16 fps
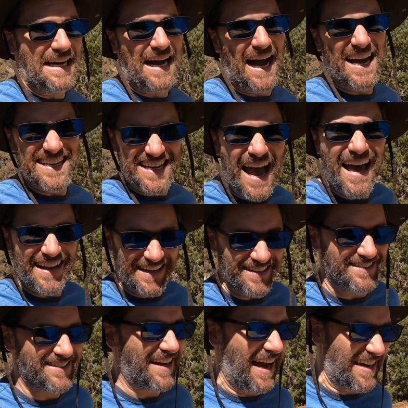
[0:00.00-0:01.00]
I get
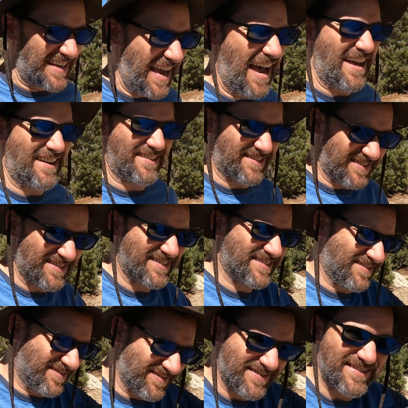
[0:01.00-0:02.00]
it. I get
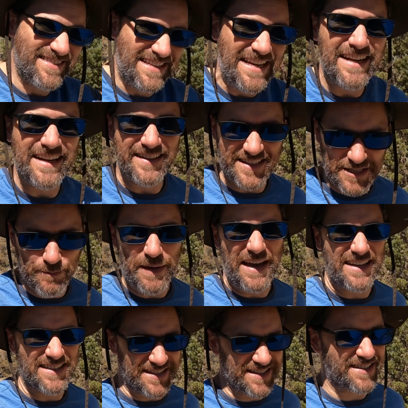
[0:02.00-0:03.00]
needing the space